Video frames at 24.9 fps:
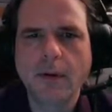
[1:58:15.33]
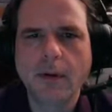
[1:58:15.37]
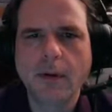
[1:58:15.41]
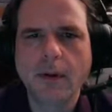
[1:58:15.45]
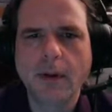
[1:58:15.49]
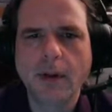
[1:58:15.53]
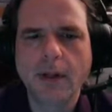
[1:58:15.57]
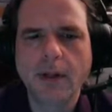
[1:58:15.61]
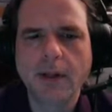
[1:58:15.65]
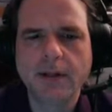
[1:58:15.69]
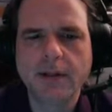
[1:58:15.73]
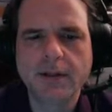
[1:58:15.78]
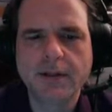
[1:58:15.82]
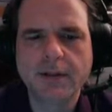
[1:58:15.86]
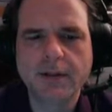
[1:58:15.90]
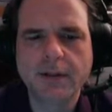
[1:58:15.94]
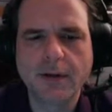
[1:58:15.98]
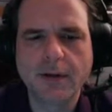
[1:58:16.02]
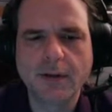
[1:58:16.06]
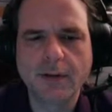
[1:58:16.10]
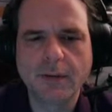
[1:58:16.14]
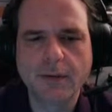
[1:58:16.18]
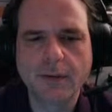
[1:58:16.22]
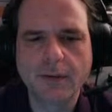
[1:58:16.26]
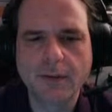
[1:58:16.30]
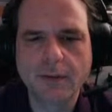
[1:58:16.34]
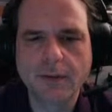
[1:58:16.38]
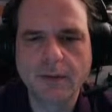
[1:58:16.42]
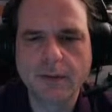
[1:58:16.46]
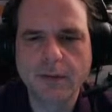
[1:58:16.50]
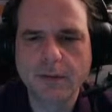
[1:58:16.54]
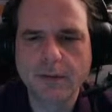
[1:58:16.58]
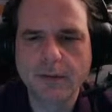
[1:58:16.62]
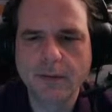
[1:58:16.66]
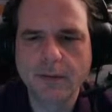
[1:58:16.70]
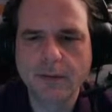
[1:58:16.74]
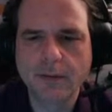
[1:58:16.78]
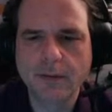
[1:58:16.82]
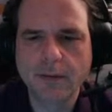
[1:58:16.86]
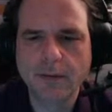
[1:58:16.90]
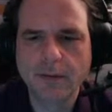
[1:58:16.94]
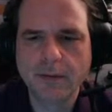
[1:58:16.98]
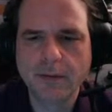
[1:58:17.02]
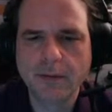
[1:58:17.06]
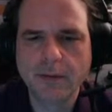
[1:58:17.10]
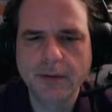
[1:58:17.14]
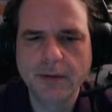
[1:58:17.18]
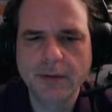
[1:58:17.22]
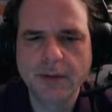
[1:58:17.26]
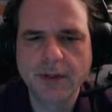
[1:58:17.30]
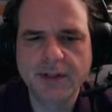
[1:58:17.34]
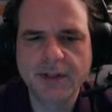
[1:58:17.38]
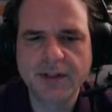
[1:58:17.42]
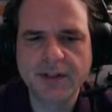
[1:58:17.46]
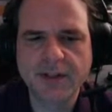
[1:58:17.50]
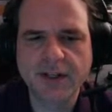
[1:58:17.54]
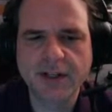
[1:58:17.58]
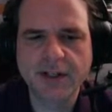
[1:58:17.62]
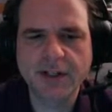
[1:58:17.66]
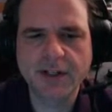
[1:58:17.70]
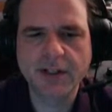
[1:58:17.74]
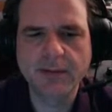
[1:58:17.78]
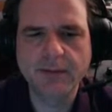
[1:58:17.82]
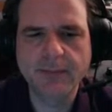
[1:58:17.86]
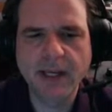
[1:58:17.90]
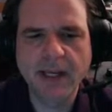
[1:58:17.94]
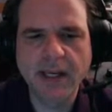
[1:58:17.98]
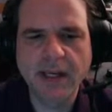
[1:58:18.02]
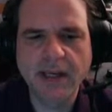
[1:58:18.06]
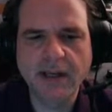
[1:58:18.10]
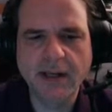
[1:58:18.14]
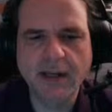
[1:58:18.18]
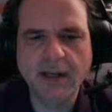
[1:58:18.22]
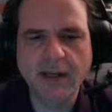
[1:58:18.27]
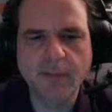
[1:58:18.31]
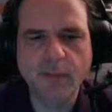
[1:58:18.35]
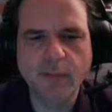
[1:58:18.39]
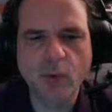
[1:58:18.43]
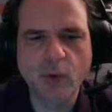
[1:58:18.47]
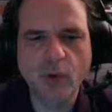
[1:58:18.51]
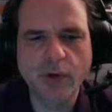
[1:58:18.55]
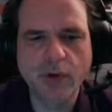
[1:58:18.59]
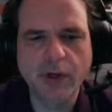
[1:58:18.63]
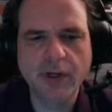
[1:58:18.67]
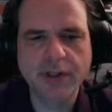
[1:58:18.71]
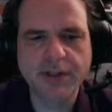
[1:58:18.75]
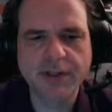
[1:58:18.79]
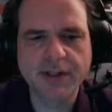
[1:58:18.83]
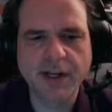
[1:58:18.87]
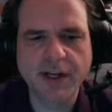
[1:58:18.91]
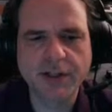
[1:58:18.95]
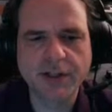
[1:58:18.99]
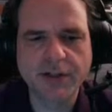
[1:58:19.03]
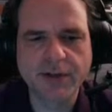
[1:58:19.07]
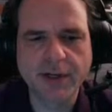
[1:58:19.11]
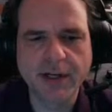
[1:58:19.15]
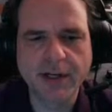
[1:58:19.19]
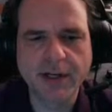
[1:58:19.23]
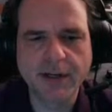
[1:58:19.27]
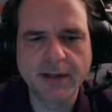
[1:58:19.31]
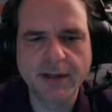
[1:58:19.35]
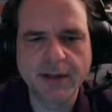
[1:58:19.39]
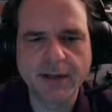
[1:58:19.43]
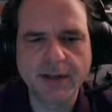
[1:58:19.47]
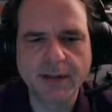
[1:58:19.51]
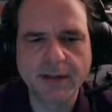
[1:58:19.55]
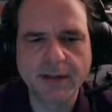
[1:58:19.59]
And so this is actually making it more exaggerated.